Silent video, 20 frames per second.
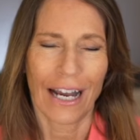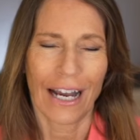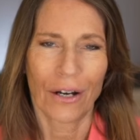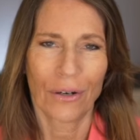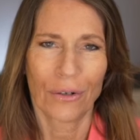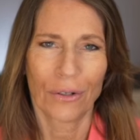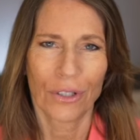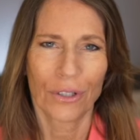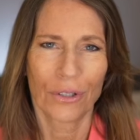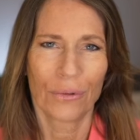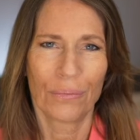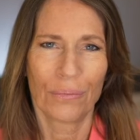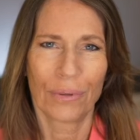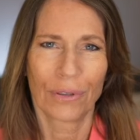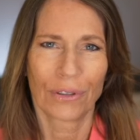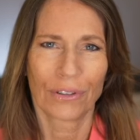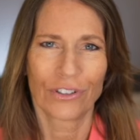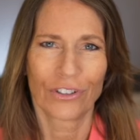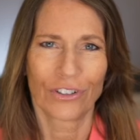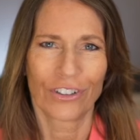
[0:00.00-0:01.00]
how do you
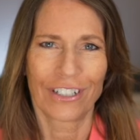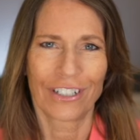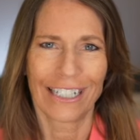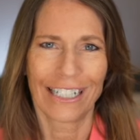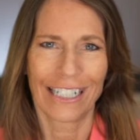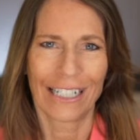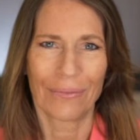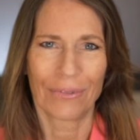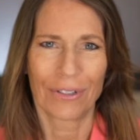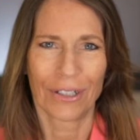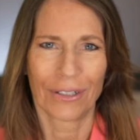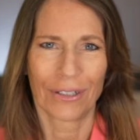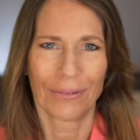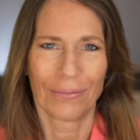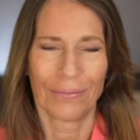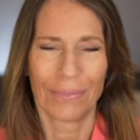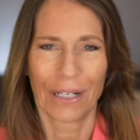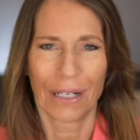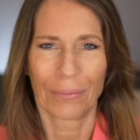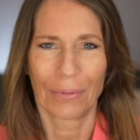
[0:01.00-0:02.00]
build your team
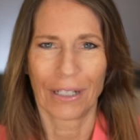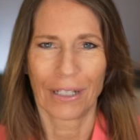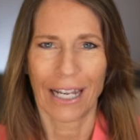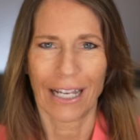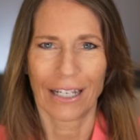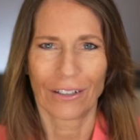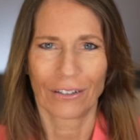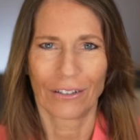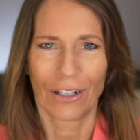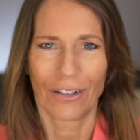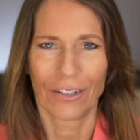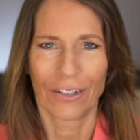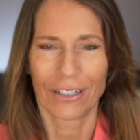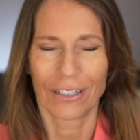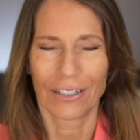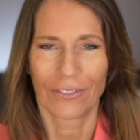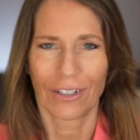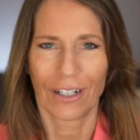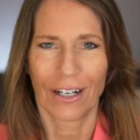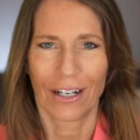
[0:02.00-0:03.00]
to be able to handle all
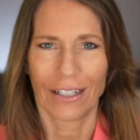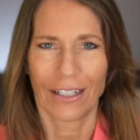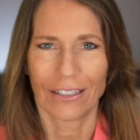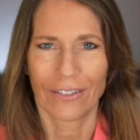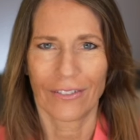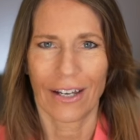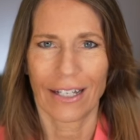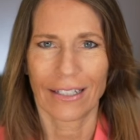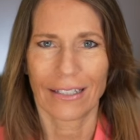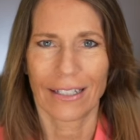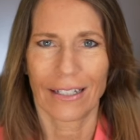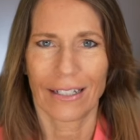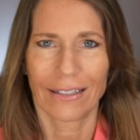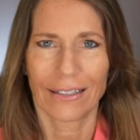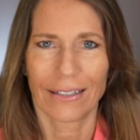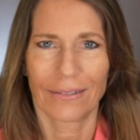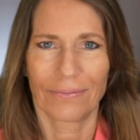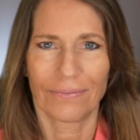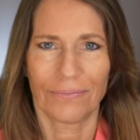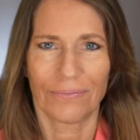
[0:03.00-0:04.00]
these different kinds of assets?